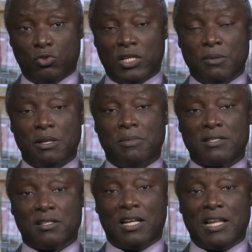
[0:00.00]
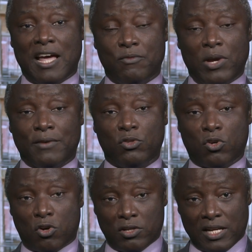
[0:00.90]
To keep the muscle alive, we have to
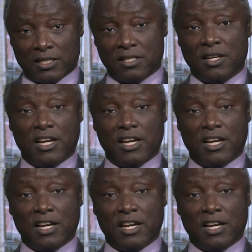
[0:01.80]
connect